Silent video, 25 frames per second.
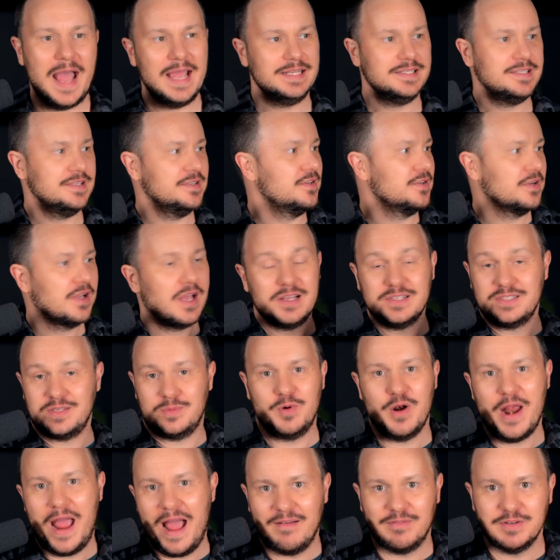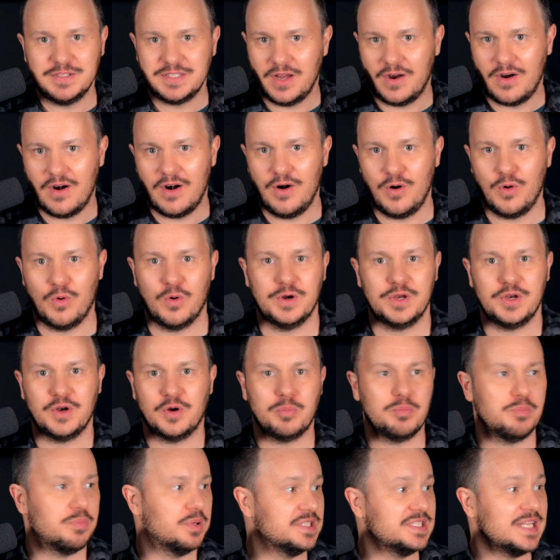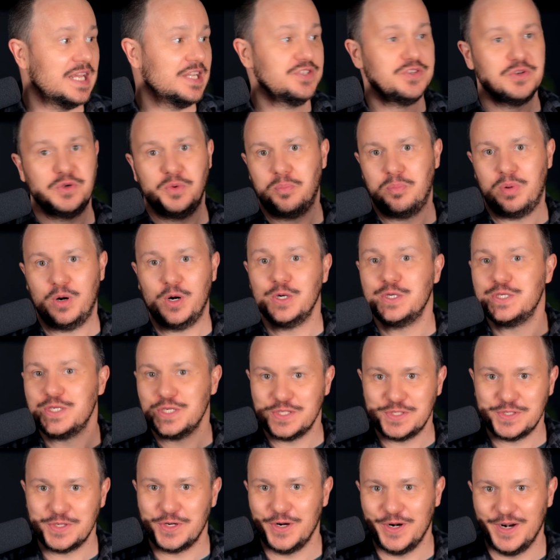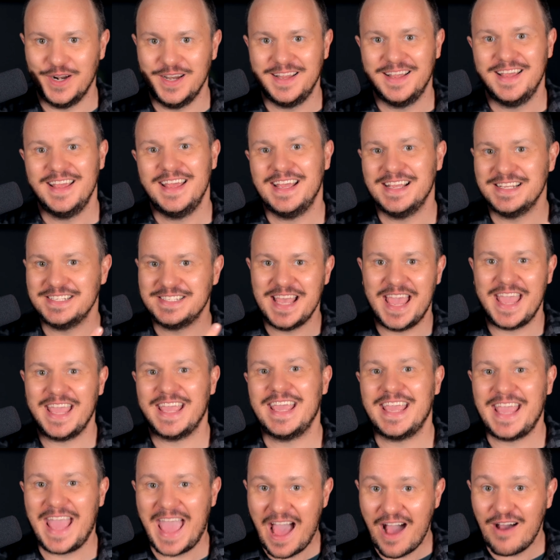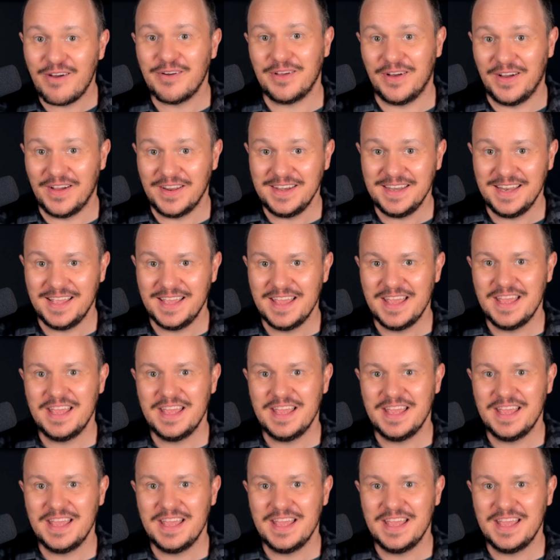ideal customer avatar or your potential purchaser is hanging out on.